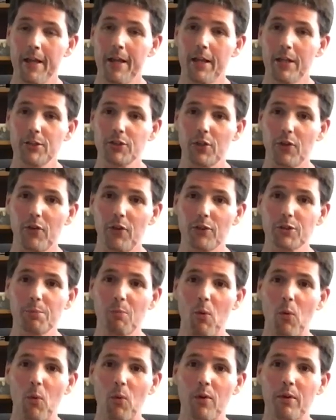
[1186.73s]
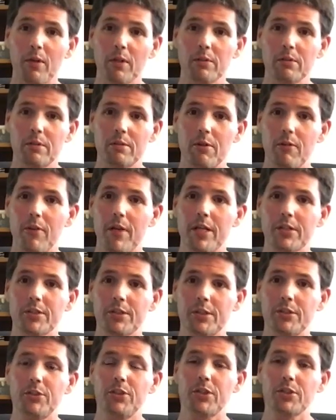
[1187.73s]
So there's more to this
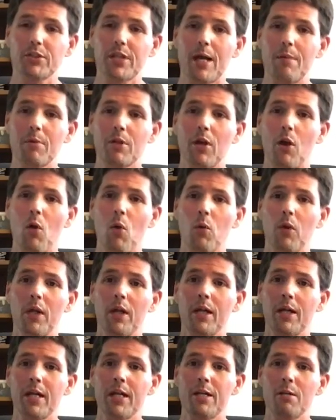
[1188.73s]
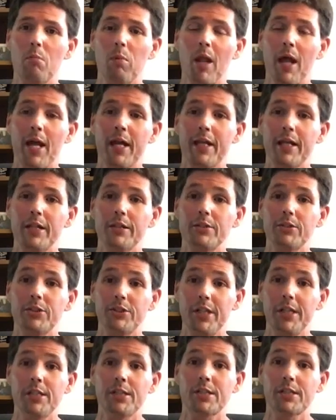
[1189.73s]
than just I'm cold and I need a blanket.
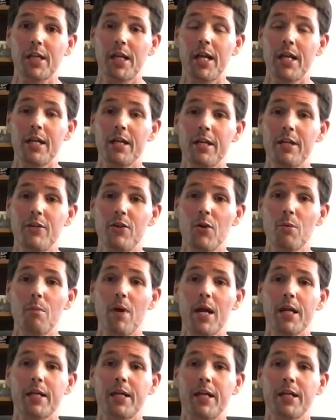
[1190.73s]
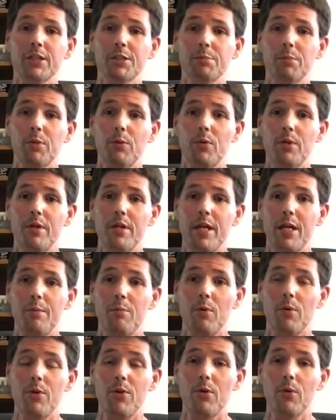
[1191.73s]
She's saying, you're my kinsman
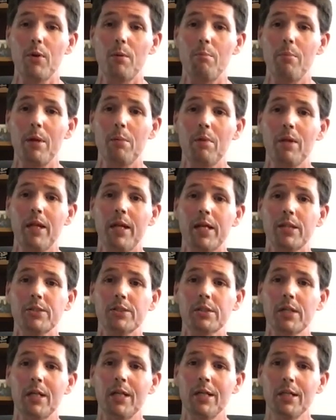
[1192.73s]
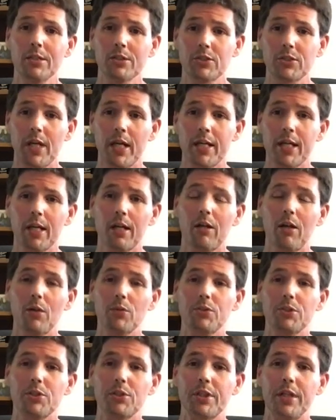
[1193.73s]
redeemer. You're Abimelech's second
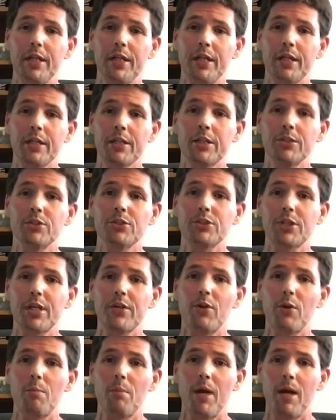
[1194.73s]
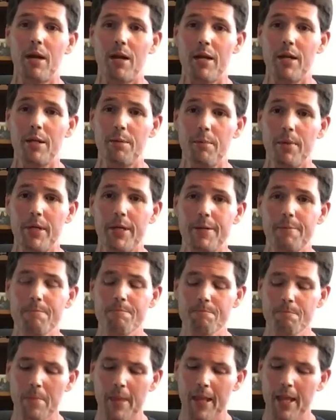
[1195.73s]
closest kin. Consider marrying me.
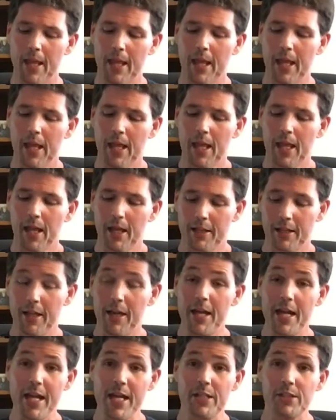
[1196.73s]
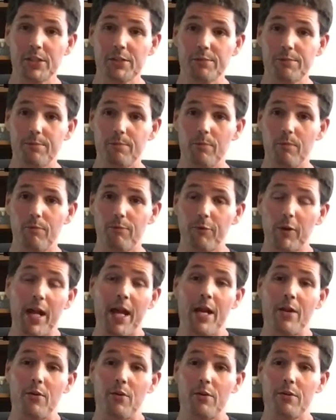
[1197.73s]
Now he's
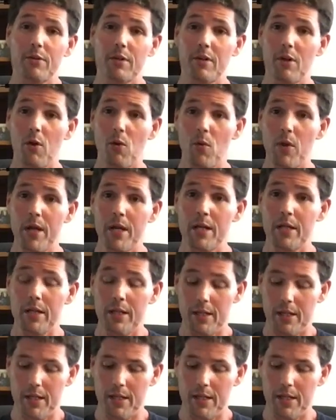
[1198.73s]
flattered to no end.